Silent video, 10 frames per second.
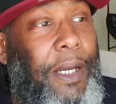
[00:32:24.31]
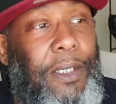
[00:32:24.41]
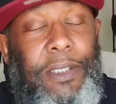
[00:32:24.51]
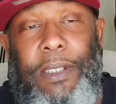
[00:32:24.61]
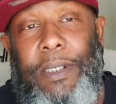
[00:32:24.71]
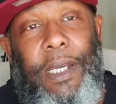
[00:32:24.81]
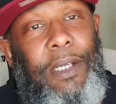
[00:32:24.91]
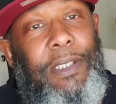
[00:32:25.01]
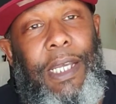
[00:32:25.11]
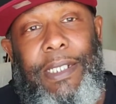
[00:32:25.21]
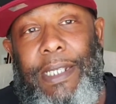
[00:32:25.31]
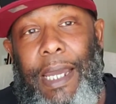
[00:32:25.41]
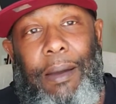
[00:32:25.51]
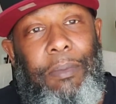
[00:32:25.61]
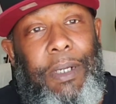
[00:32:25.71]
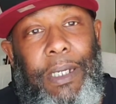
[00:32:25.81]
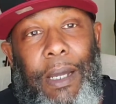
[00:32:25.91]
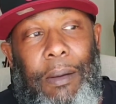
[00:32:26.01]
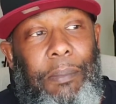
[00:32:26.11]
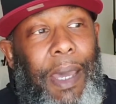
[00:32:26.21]
there's that time when it
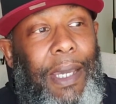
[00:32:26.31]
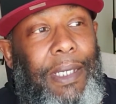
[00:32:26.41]
come back.